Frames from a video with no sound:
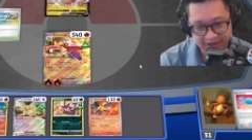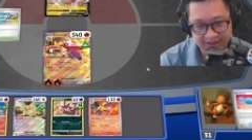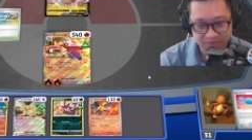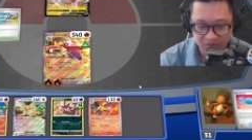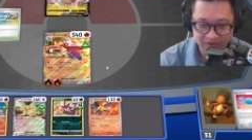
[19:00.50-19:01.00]
and
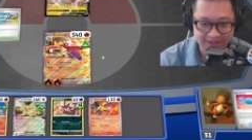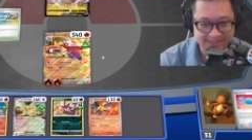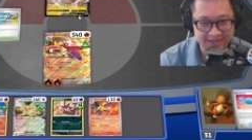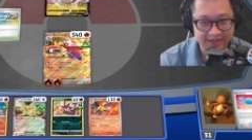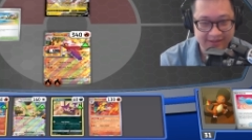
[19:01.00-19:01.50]
then move
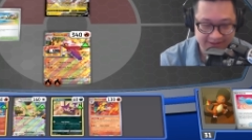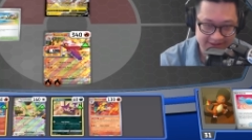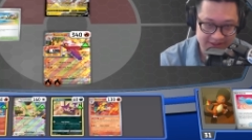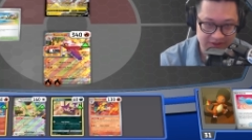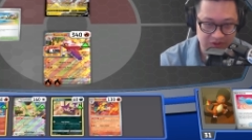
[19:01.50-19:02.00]
Entei and then
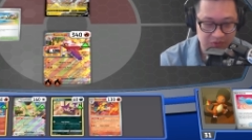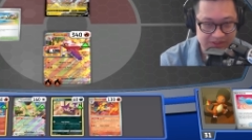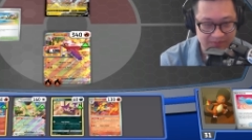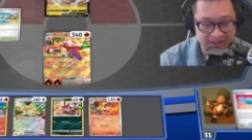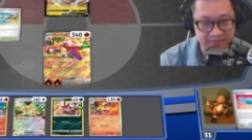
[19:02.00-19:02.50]
do
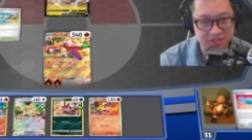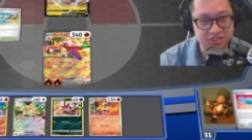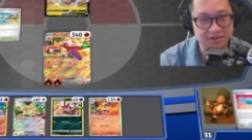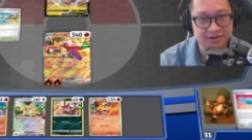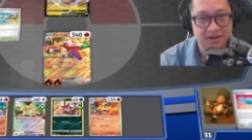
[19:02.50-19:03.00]
some damage
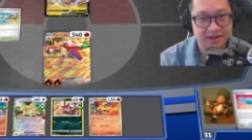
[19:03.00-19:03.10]
here.